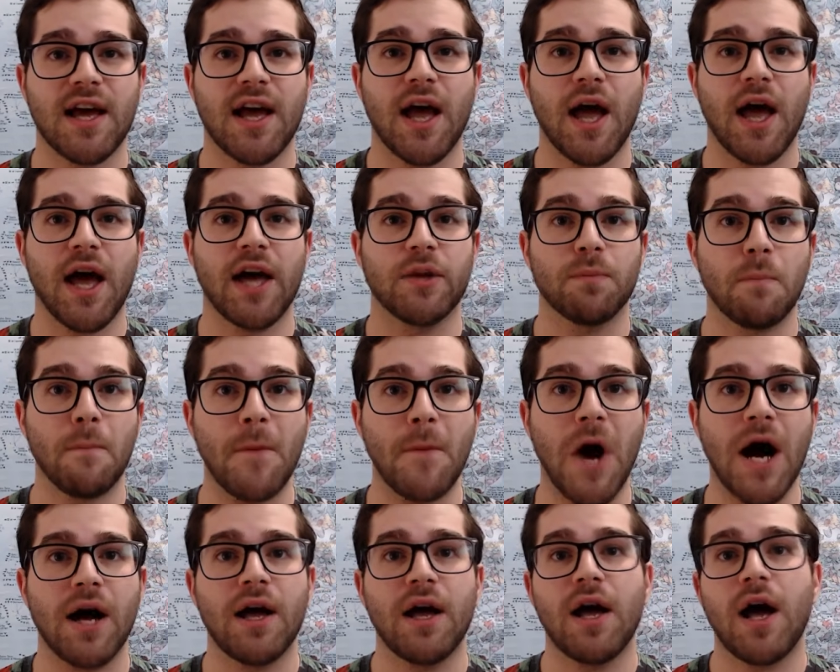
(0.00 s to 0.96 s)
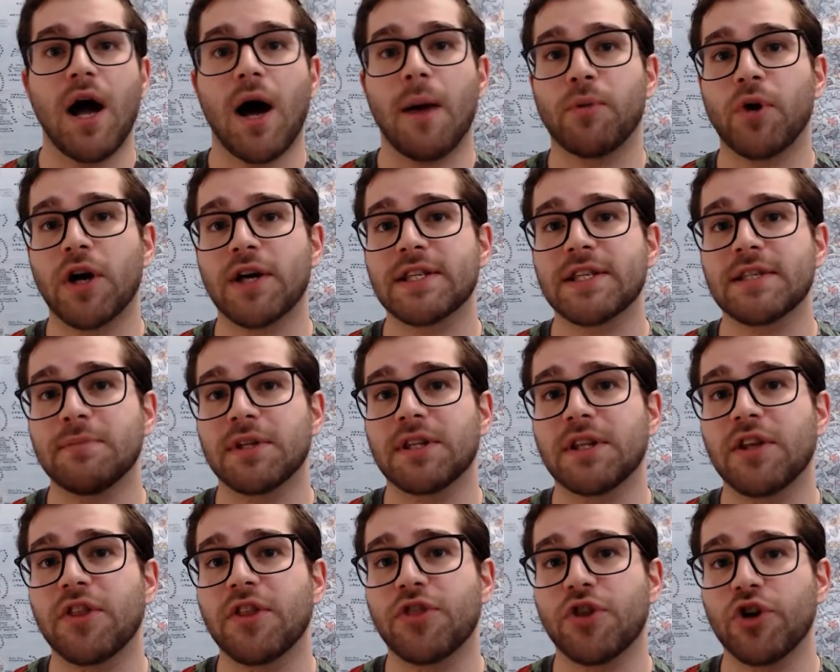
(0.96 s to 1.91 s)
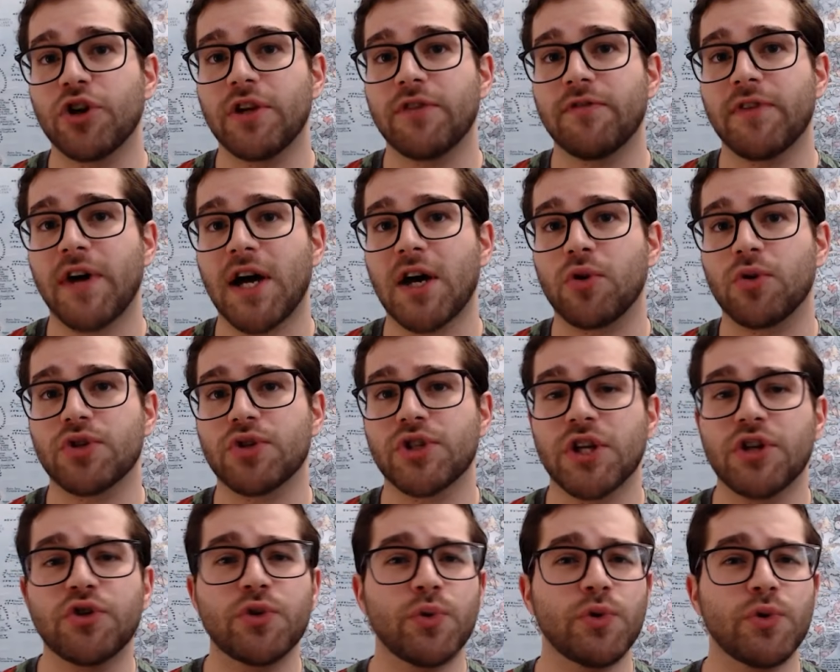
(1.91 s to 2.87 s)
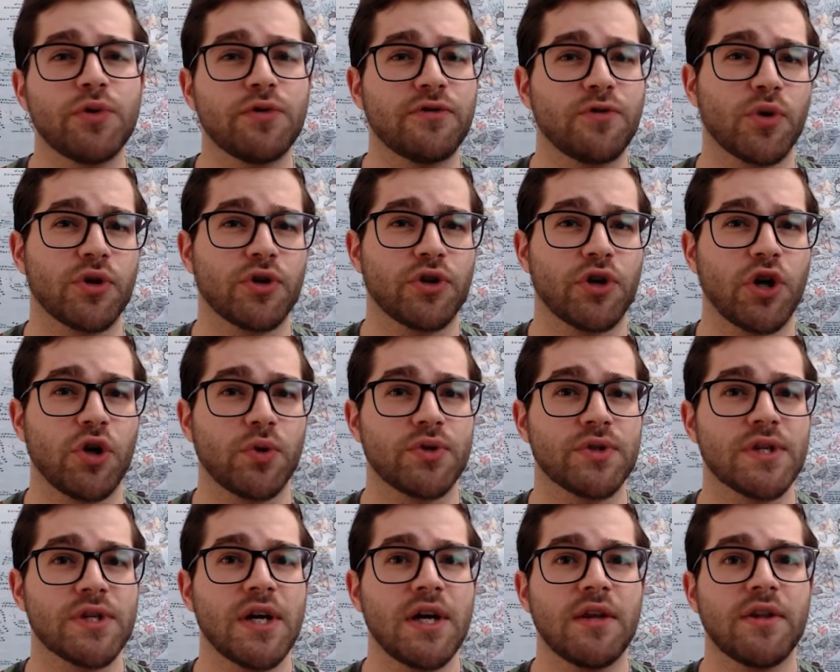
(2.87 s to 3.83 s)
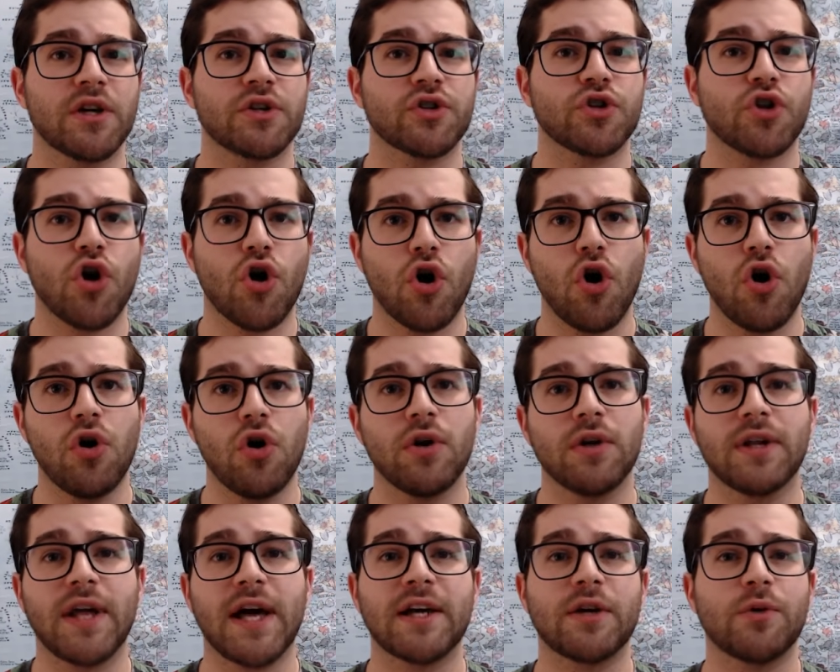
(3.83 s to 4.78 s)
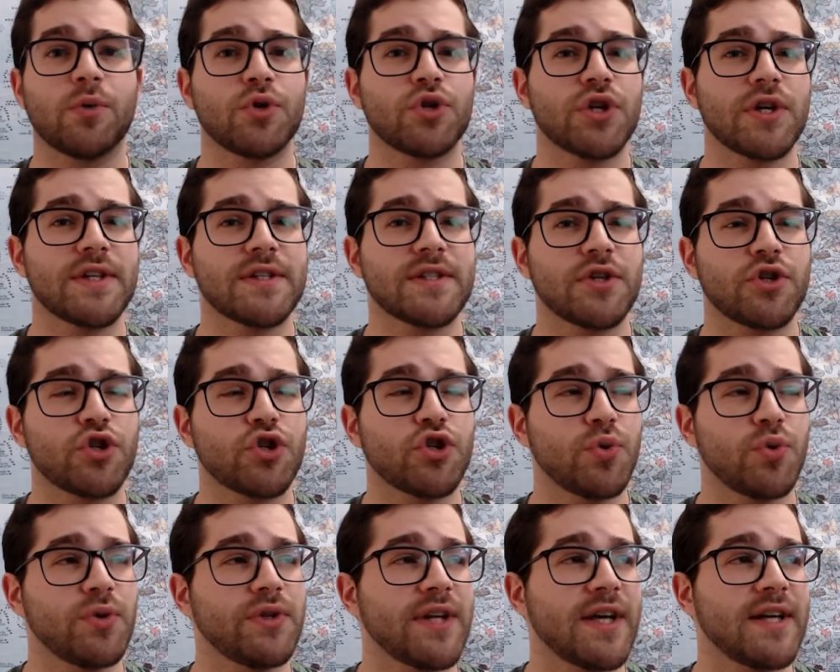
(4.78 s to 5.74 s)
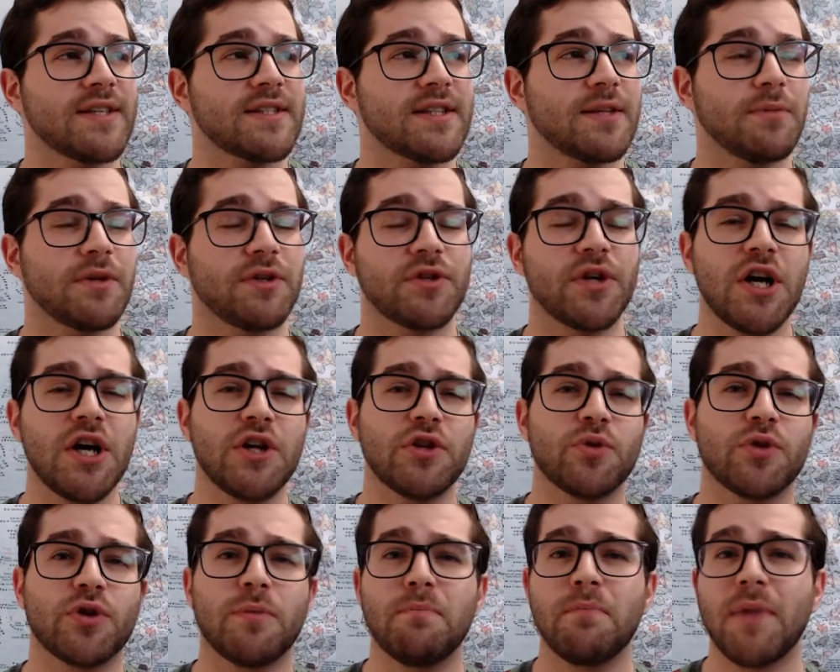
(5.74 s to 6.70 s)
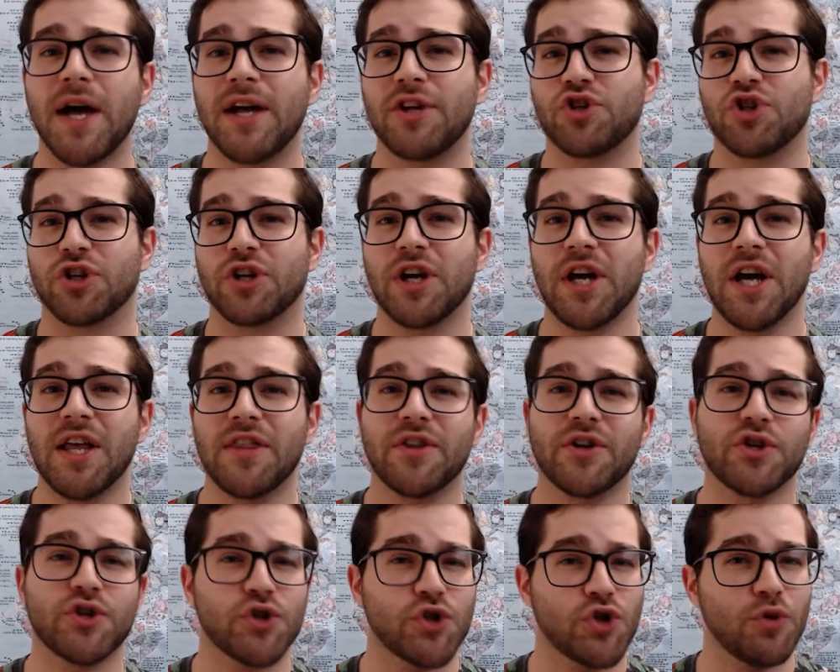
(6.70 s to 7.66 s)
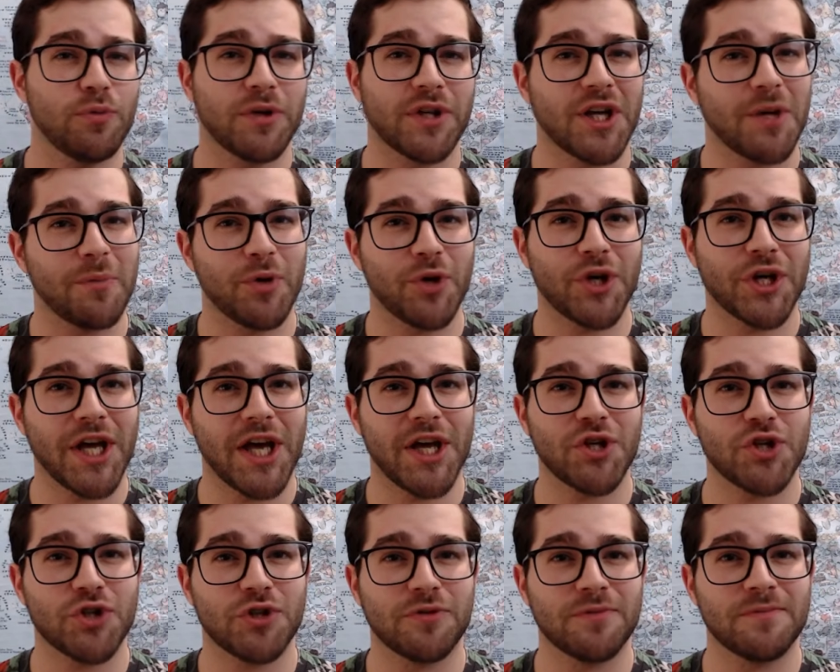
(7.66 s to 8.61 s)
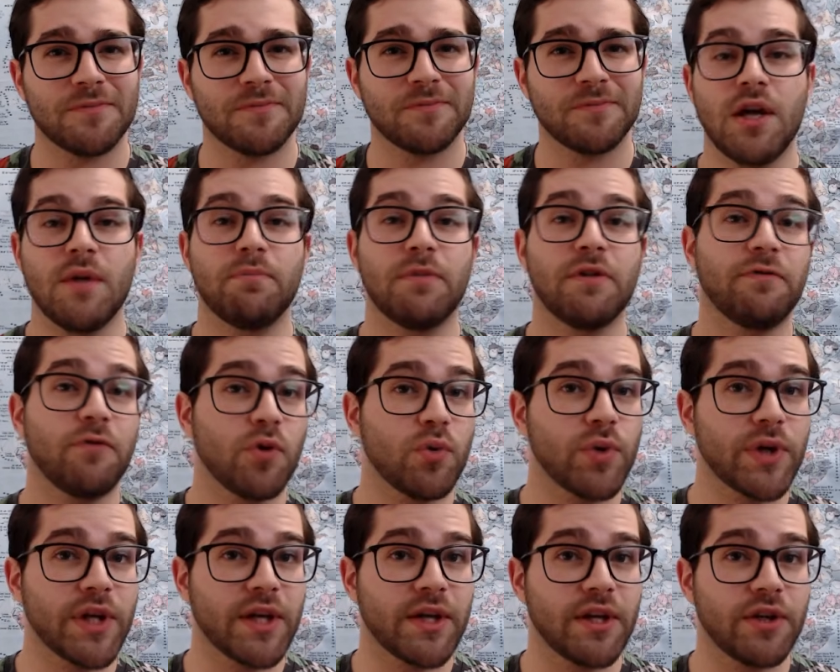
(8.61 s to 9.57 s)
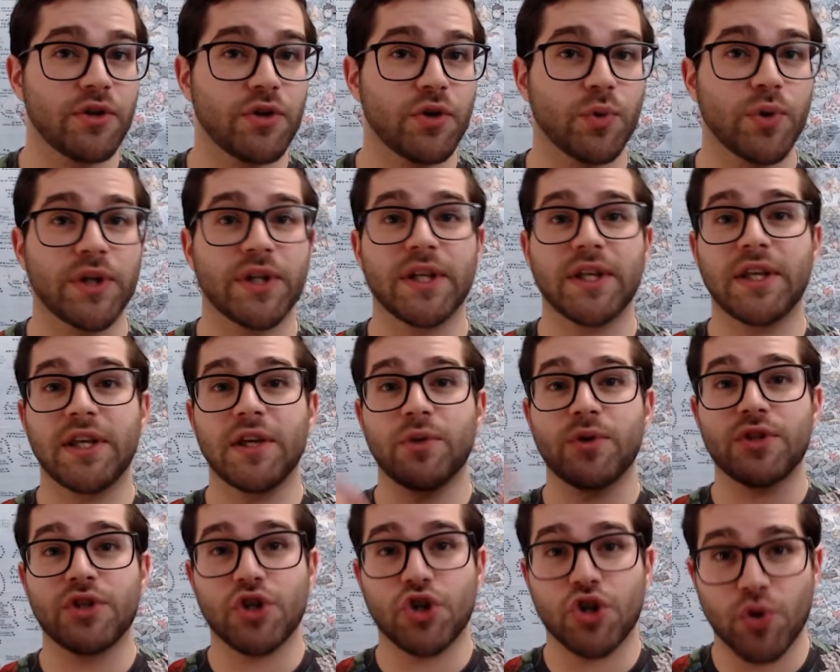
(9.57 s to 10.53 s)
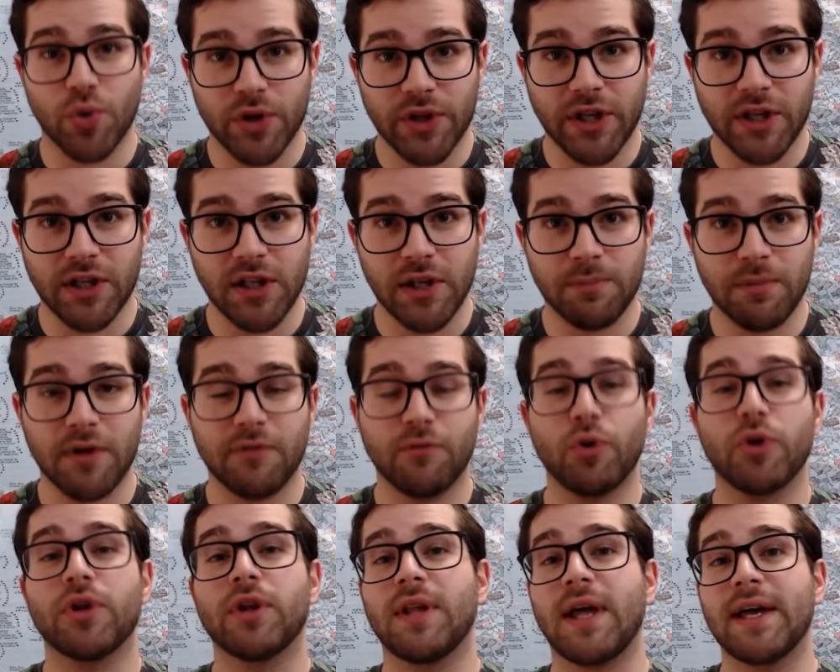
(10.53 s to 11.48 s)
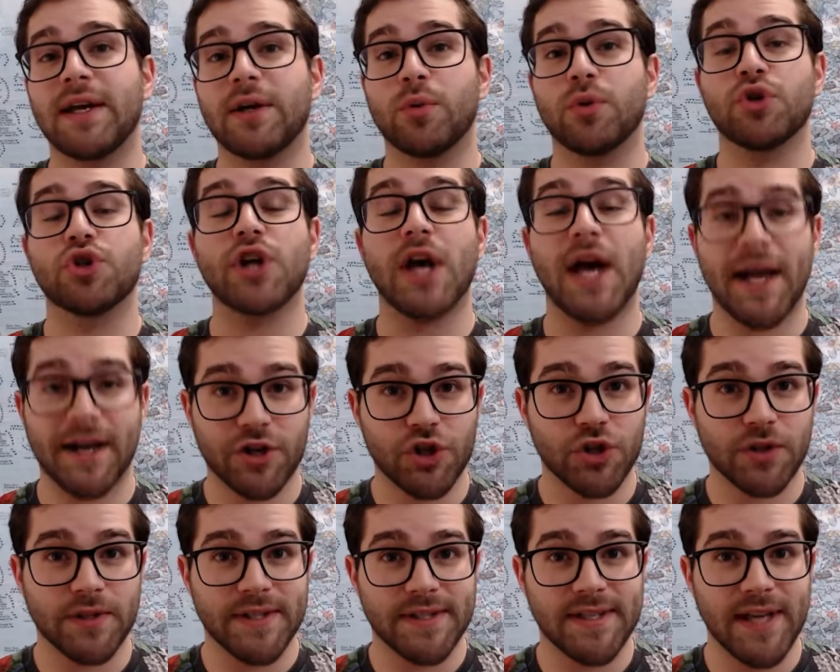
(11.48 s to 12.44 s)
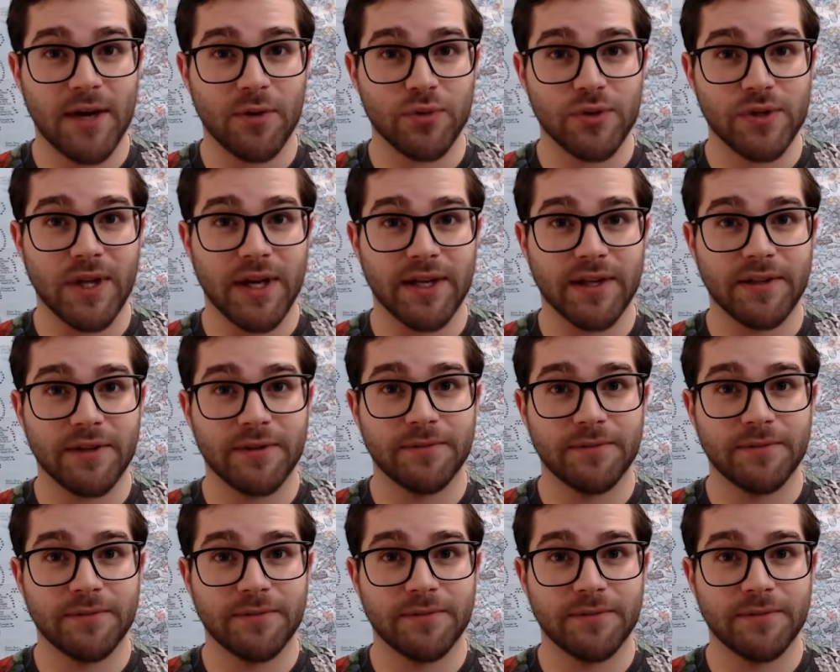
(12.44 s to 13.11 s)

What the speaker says: and approximately 30 vowels and 2 to 4 tones, the Xho language is a true testament to the magic that is human communication. Before we get into it, here is a short clip of what the language actually sounds like.